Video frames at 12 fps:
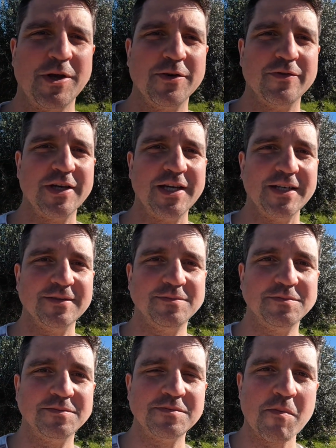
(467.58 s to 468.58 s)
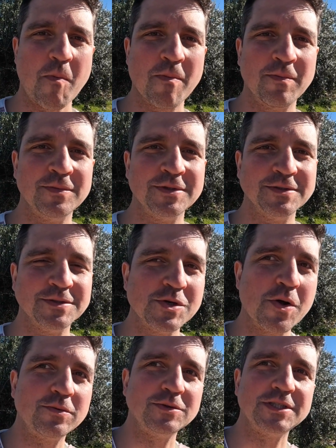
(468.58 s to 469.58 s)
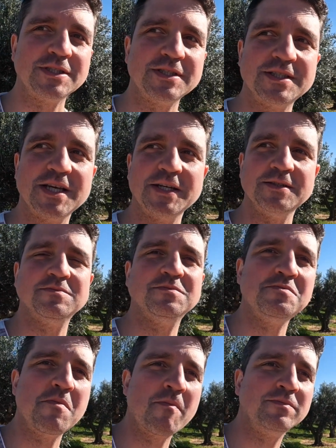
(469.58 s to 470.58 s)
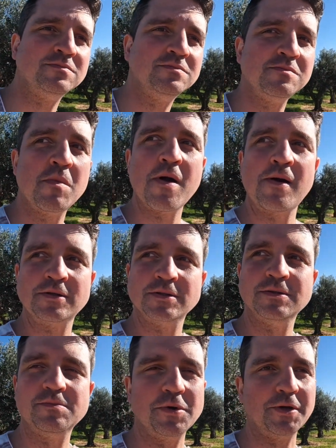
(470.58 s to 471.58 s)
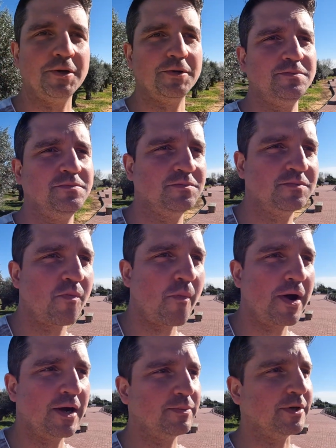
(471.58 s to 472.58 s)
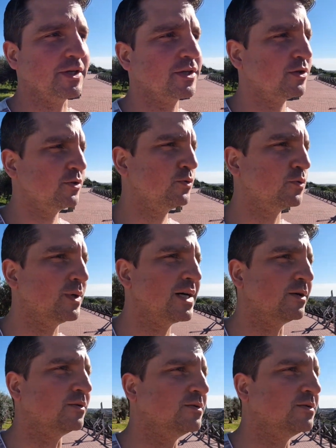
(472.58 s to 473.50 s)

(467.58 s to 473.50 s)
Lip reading: over here, which is insane. But you know, epic. Oh wow,